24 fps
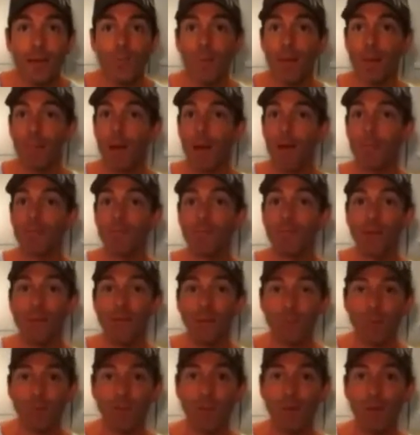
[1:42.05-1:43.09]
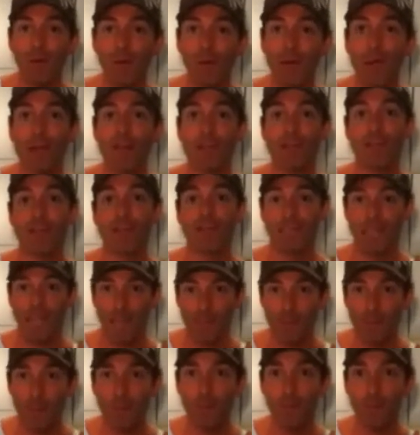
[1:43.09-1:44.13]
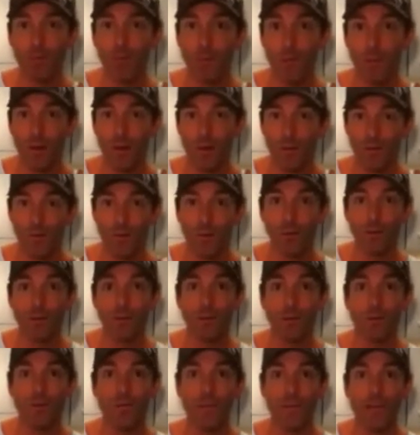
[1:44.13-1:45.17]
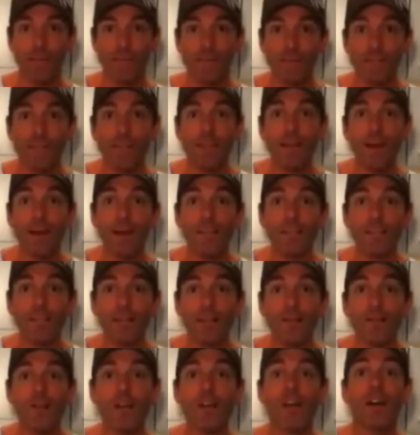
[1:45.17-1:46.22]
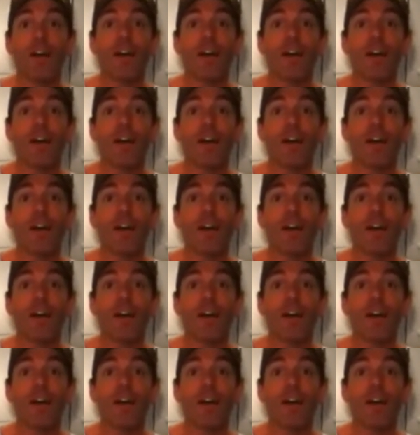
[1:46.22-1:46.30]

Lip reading: My mom has made it before and it is absolutely wonderful. You can get these at Costco.